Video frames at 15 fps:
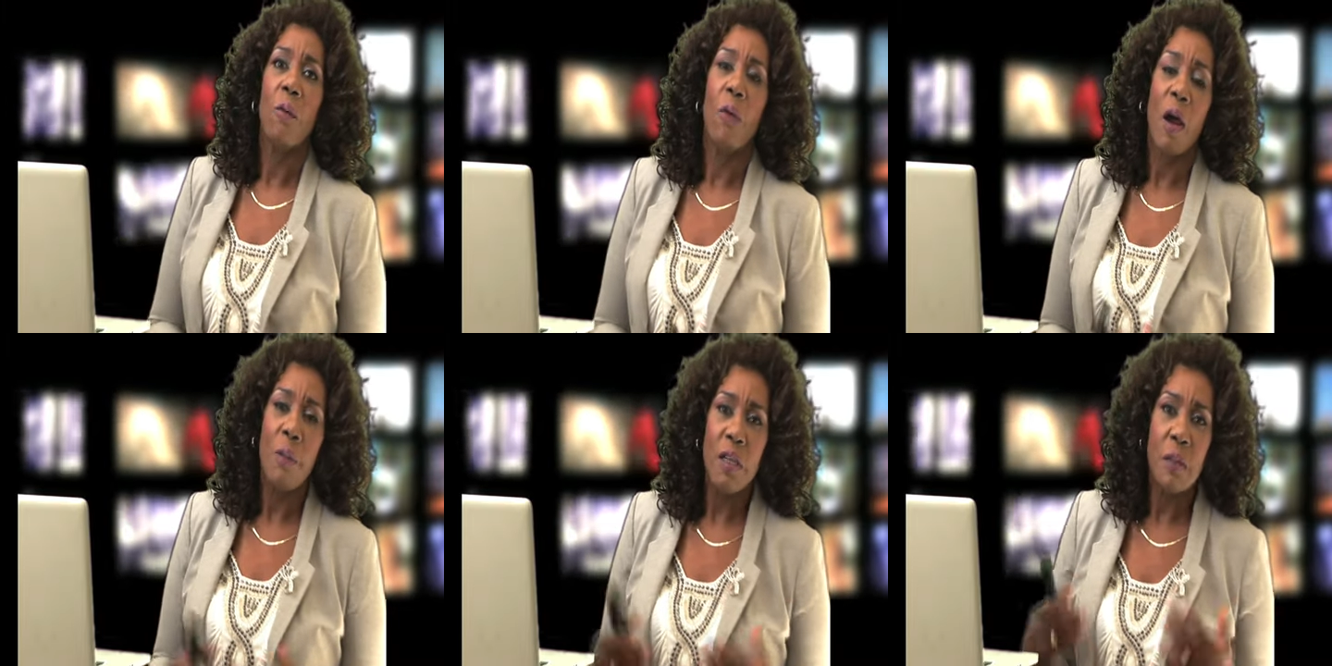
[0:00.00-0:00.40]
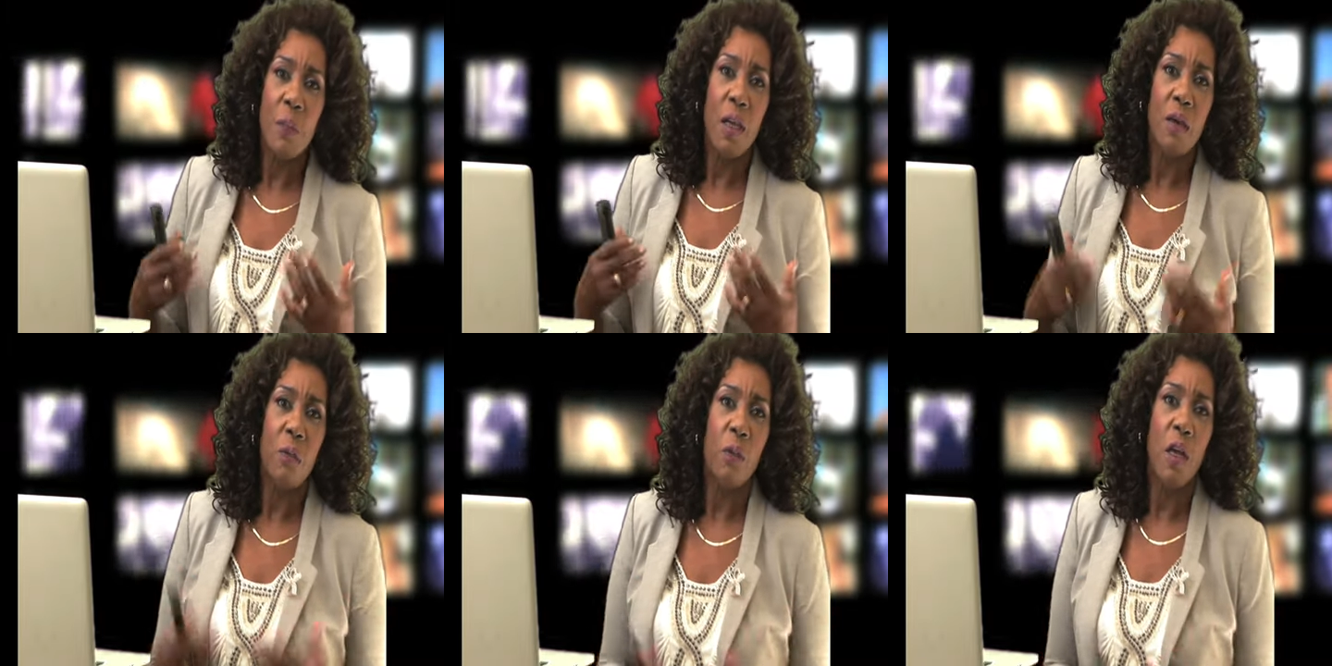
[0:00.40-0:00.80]
Why must
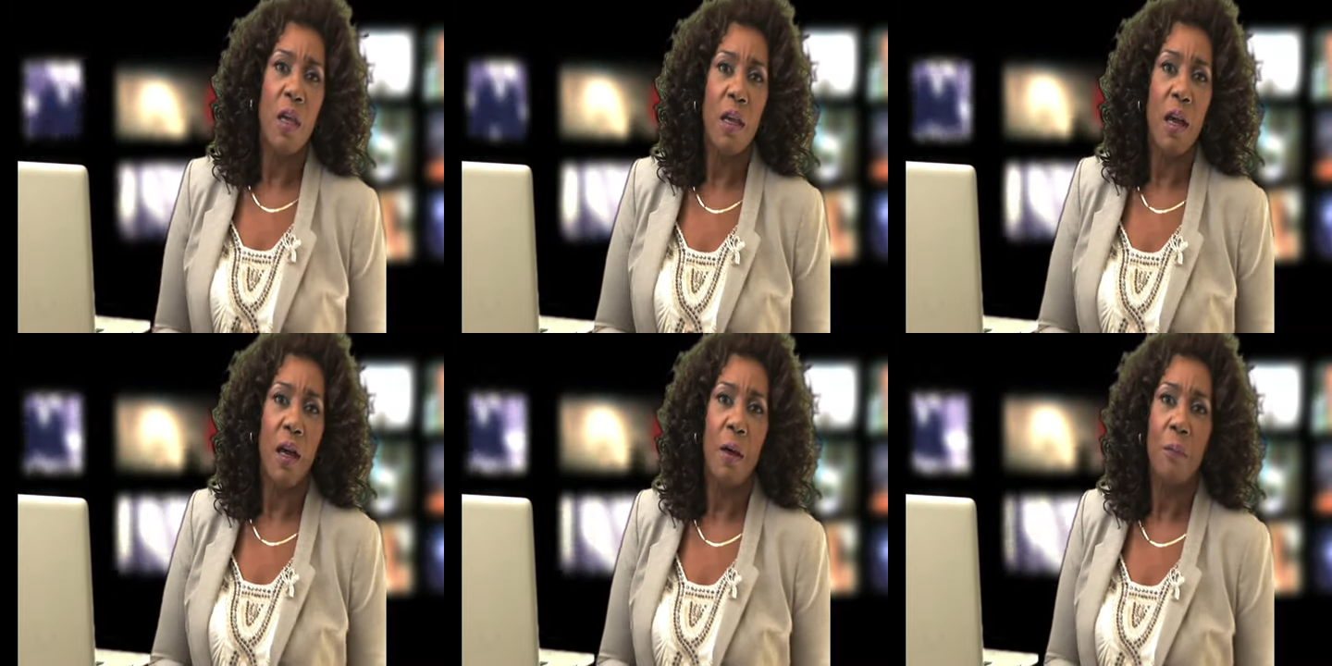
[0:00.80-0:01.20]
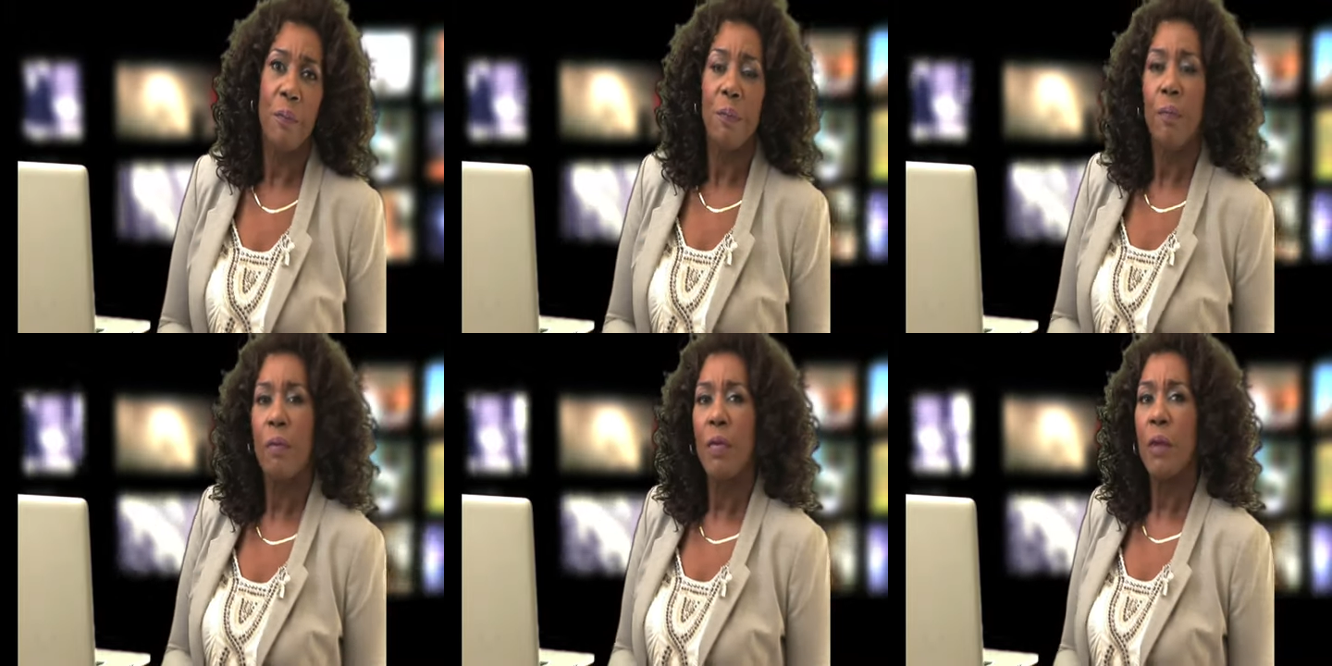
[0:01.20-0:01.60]
we
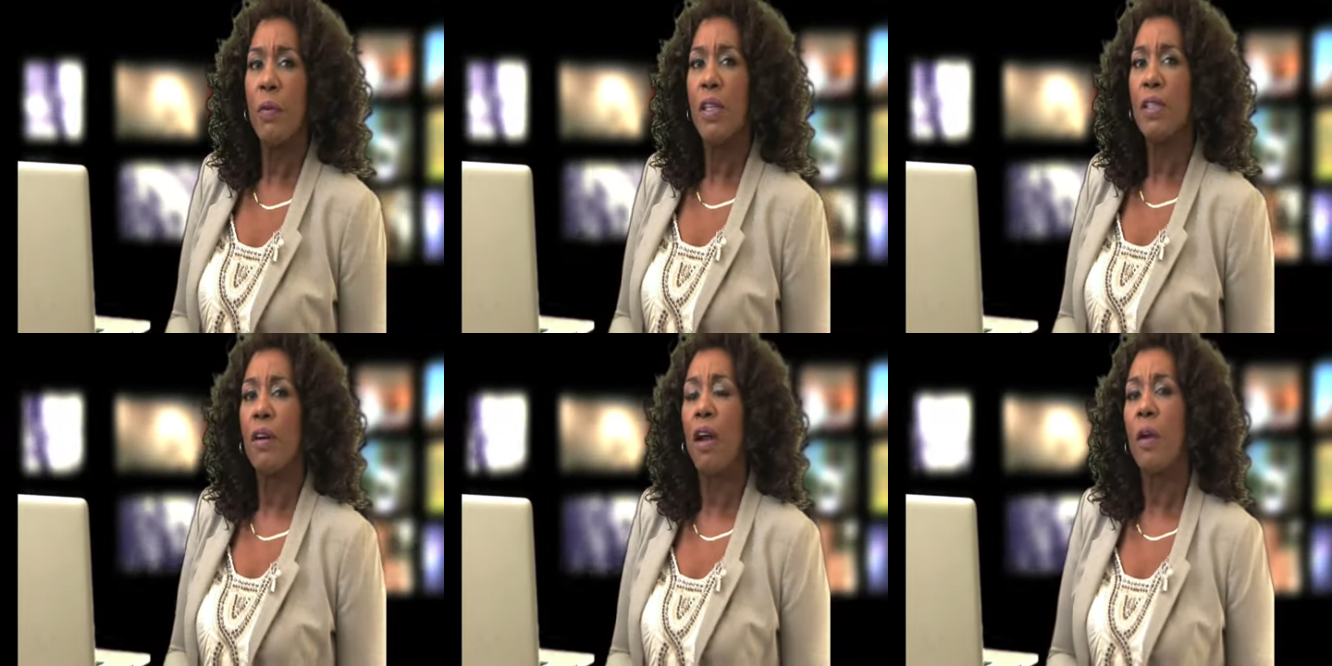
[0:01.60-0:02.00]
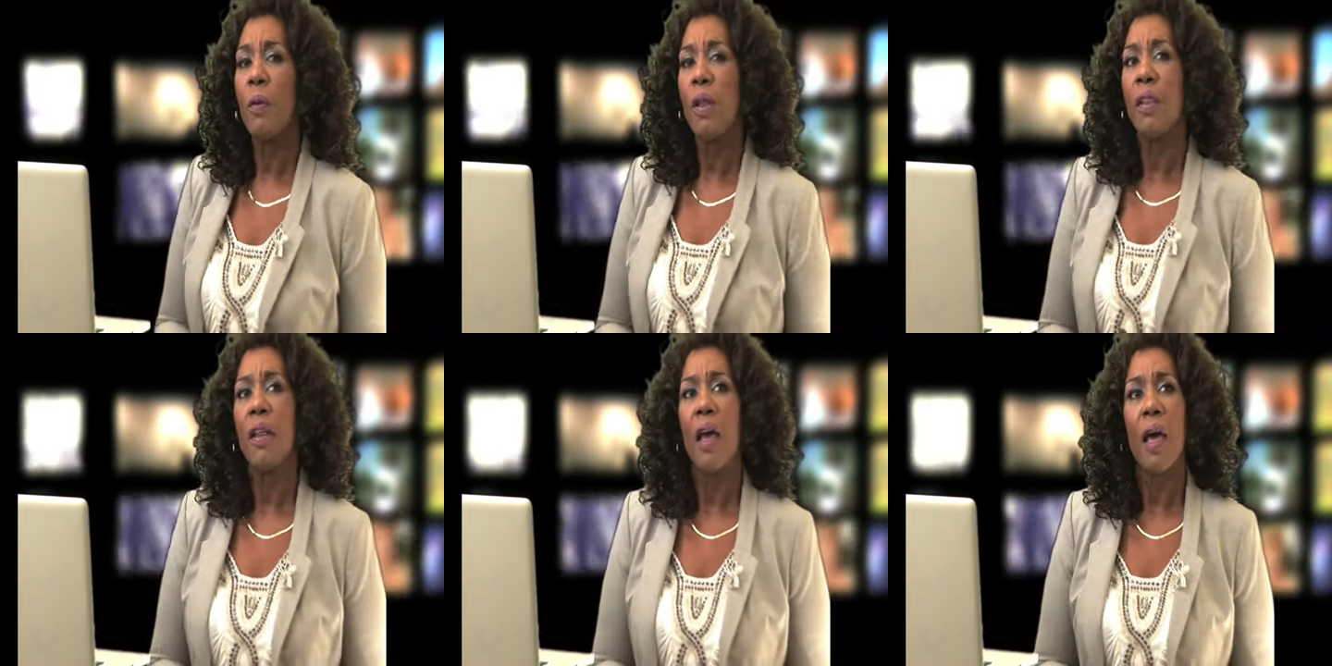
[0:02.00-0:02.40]
start it
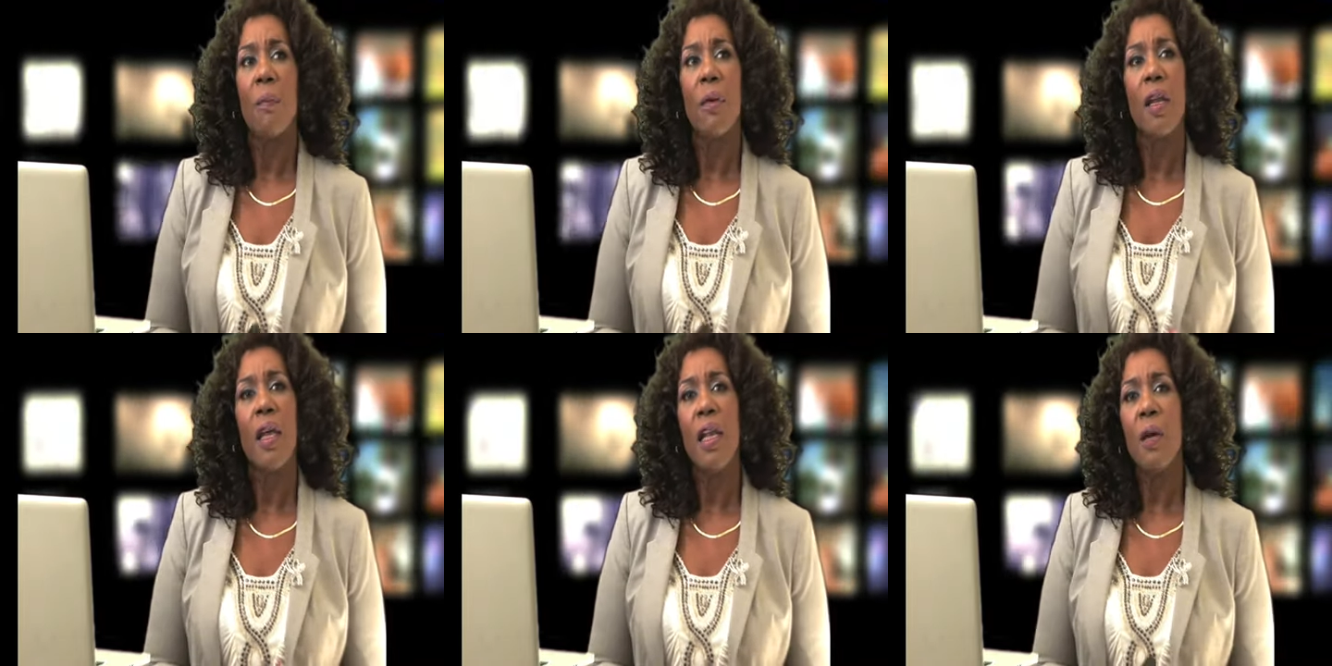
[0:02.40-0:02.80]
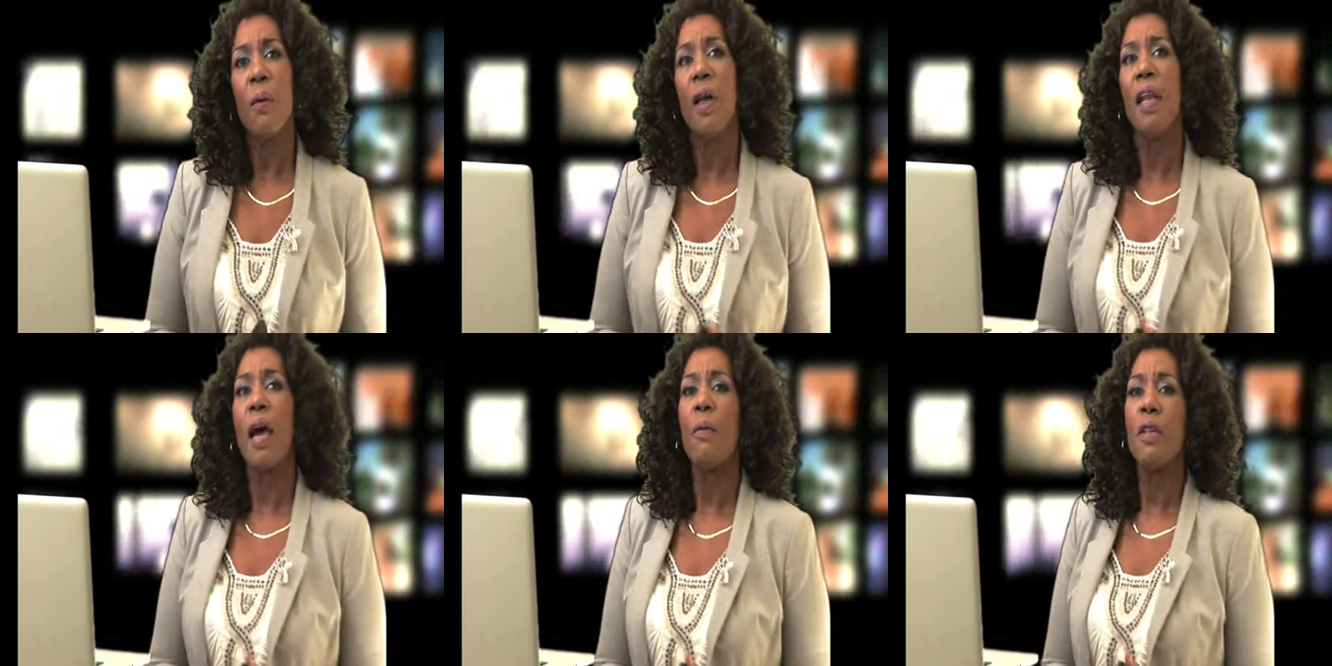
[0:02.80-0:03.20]
with that? But
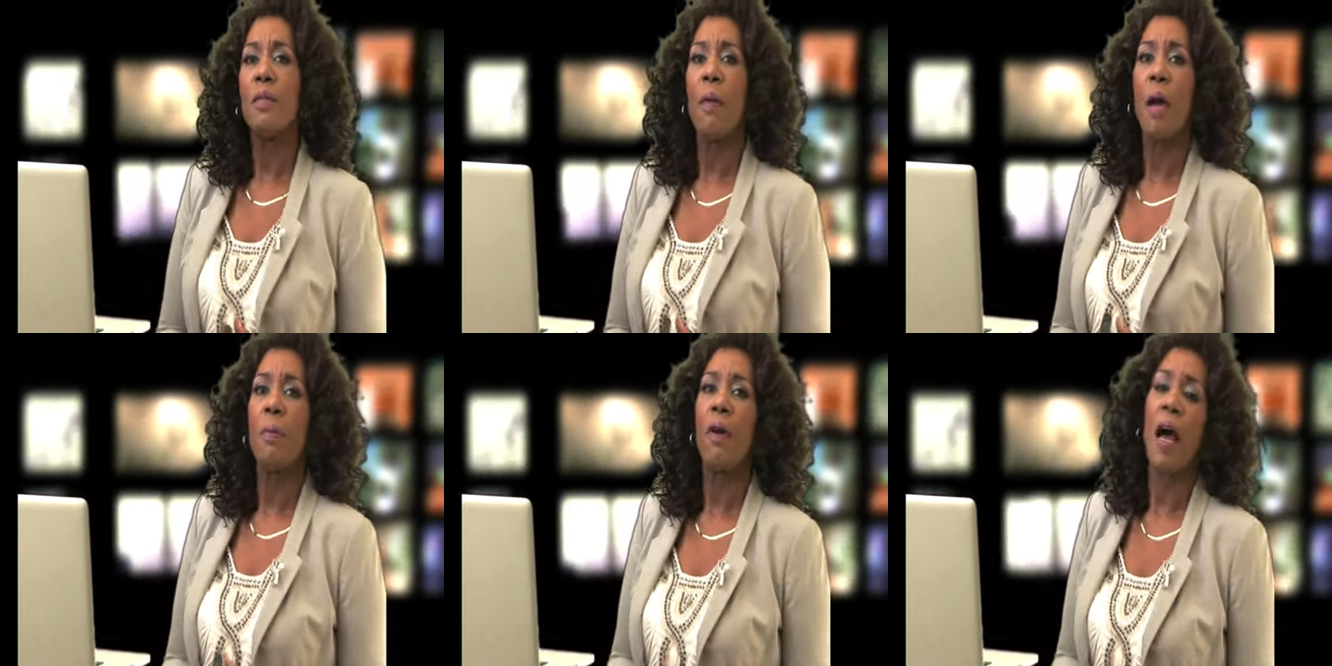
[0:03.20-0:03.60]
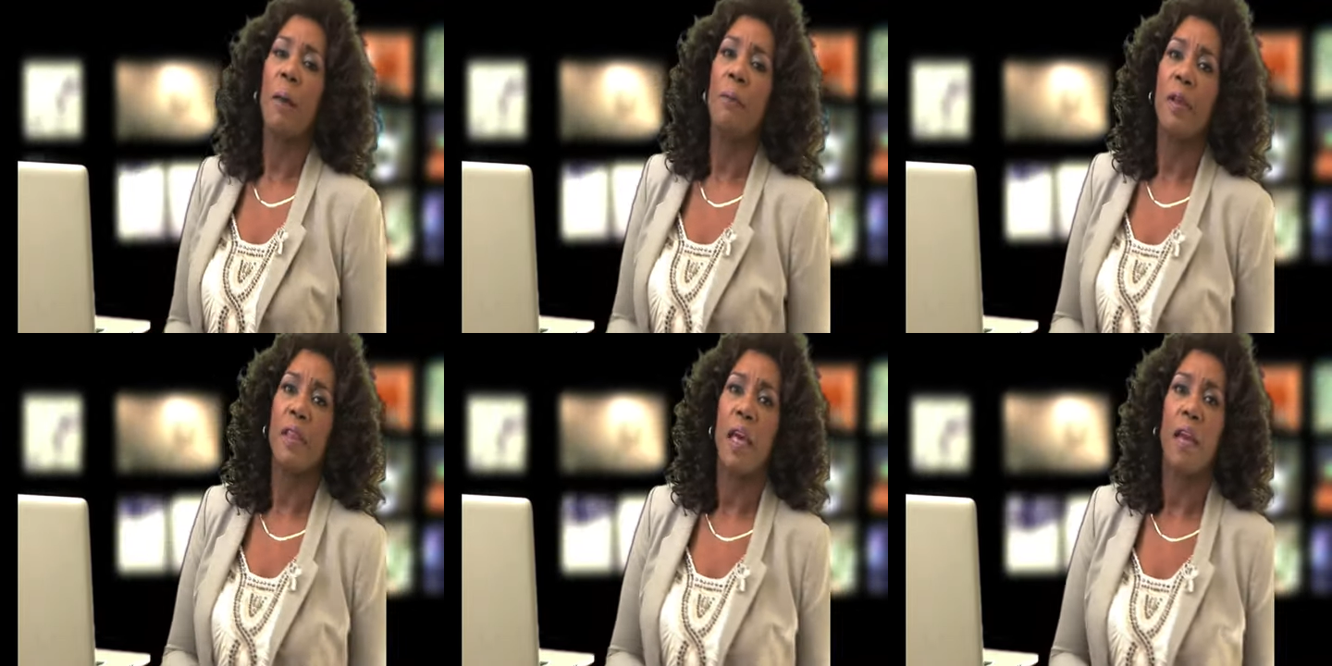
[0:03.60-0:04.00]
anyway, that was my problem with